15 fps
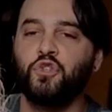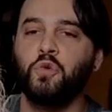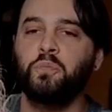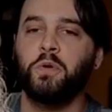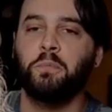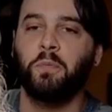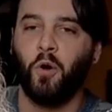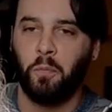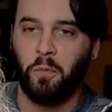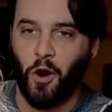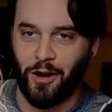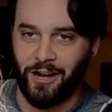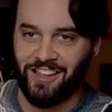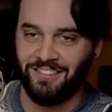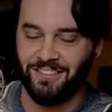Super Bowl
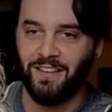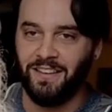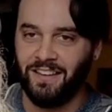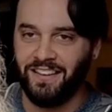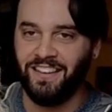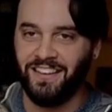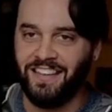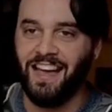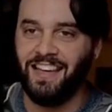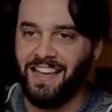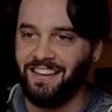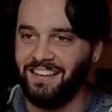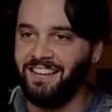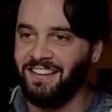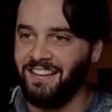party. Super Bowl yeah, yeah.
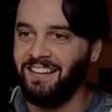party.